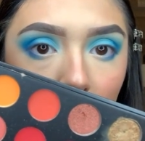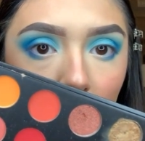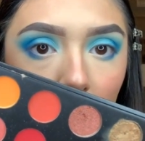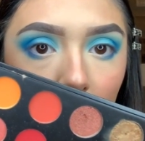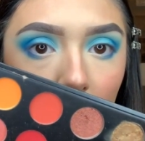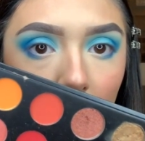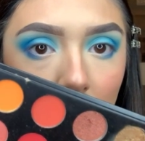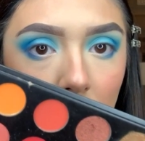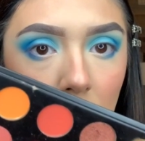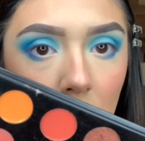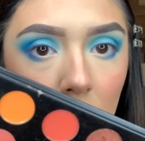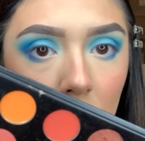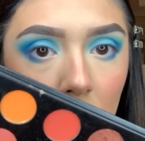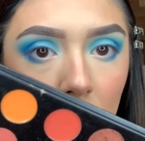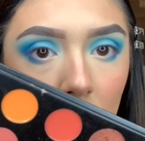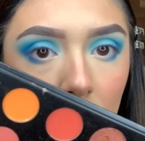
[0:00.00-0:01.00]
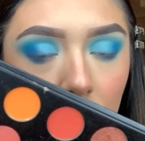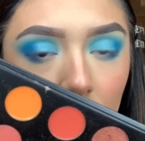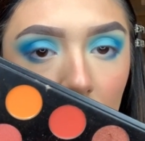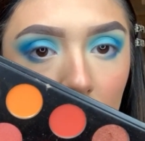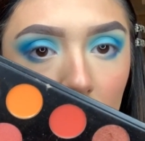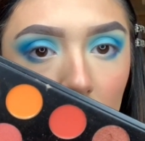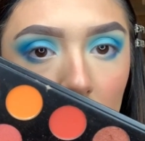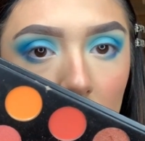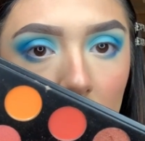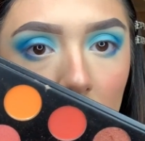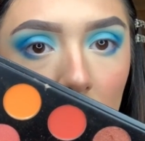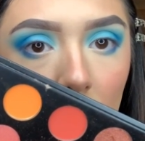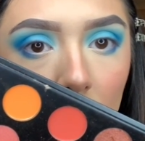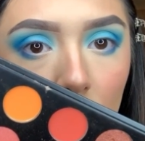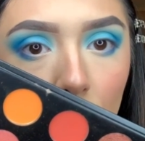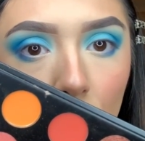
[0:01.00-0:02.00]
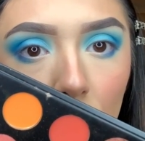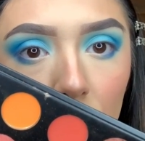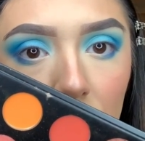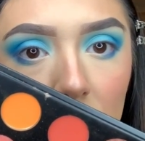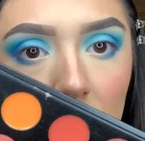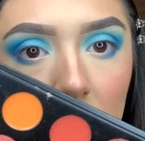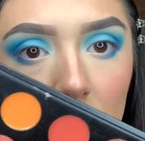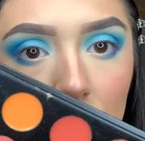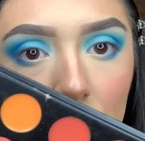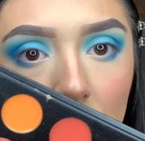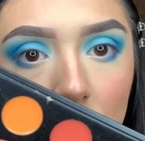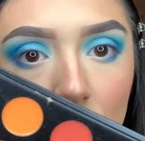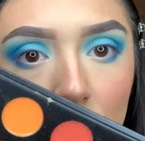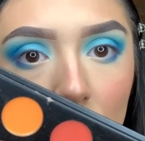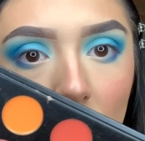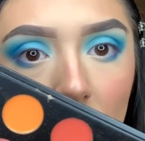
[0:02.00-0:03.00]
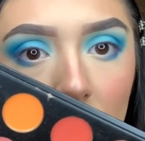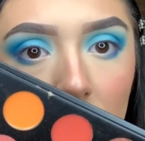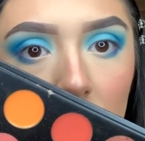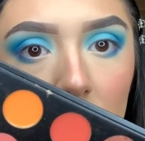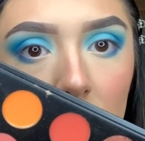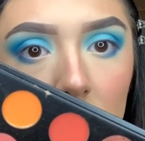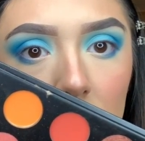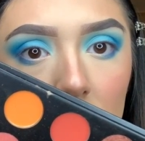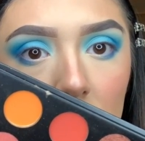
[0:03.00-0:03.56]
right here from the Morphe X James Charles,